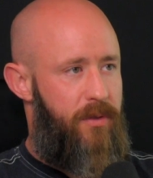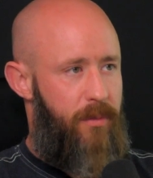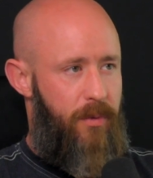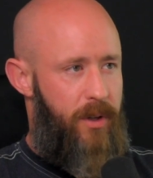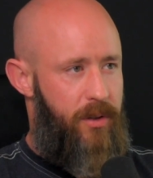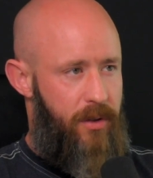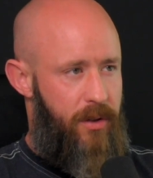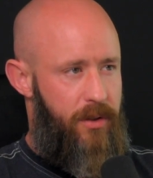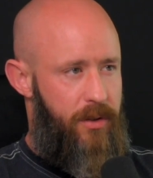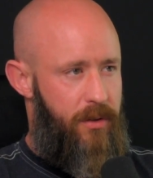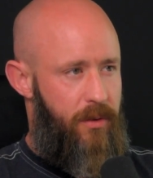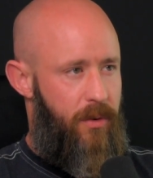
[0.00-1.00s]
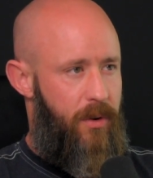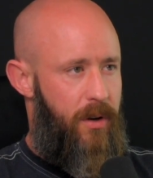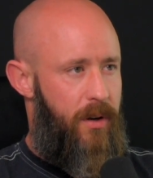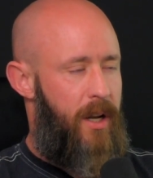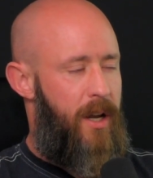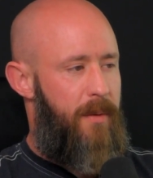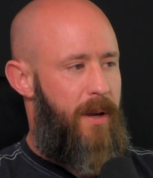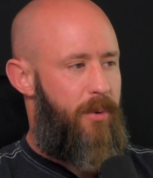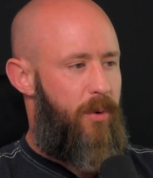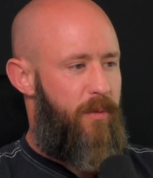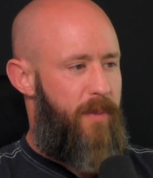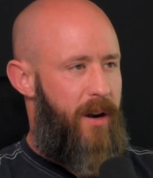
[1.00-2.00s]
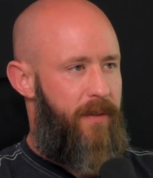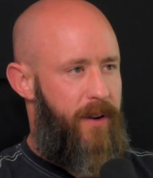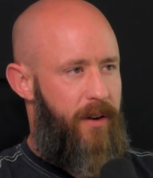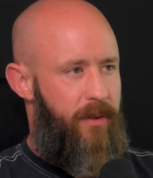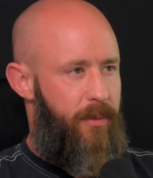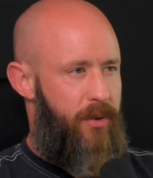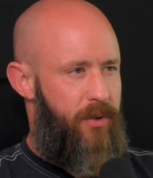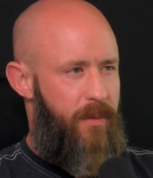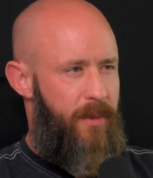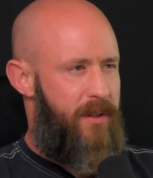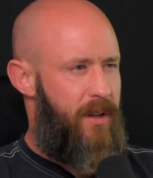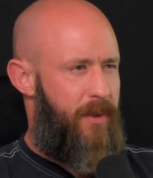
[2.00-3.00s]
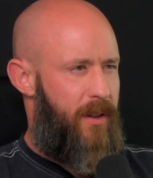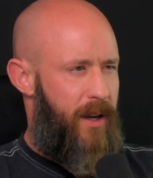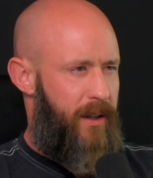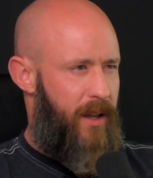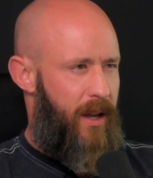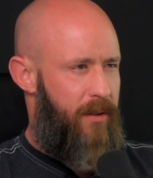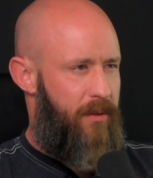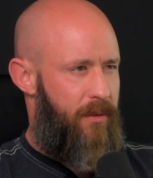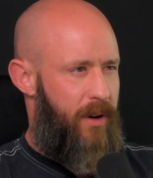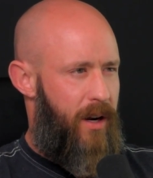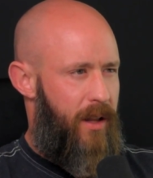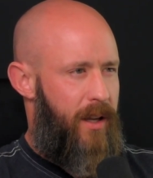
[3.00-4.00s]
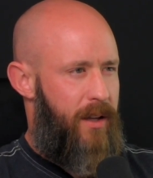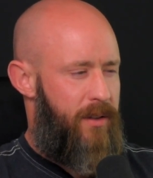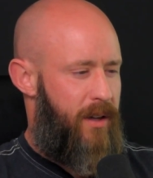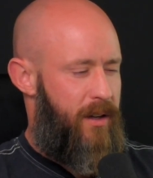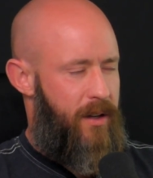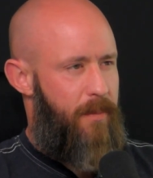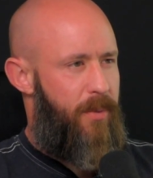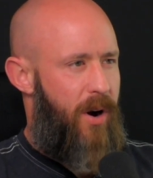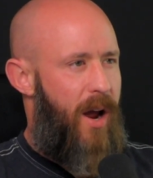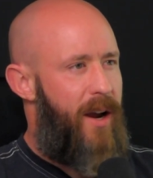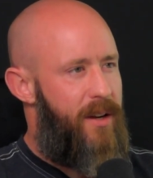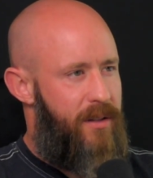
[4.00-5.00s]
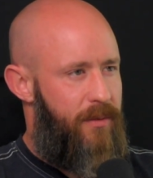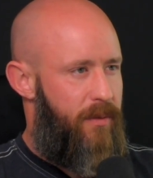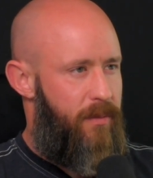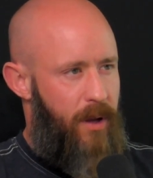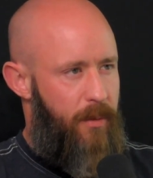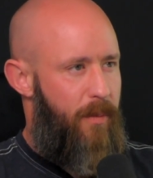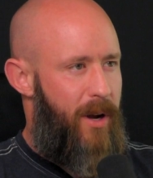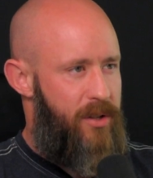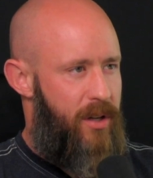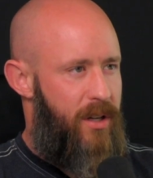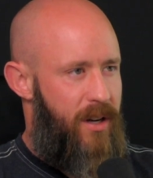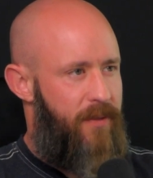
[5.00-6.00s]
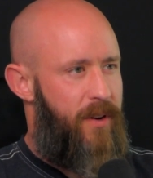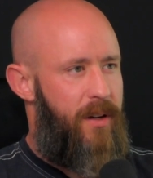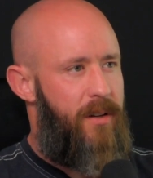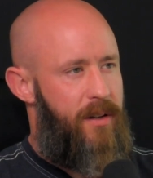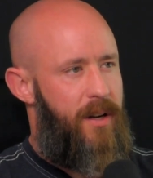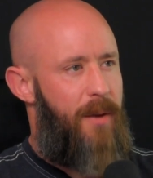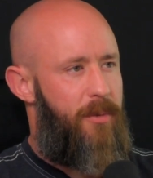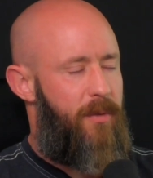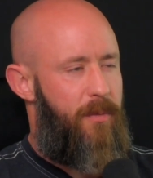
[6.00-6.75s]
from the research or people who've benefited from the treatment, something like that, right? Like, isn't it comprised of a bunch of different types of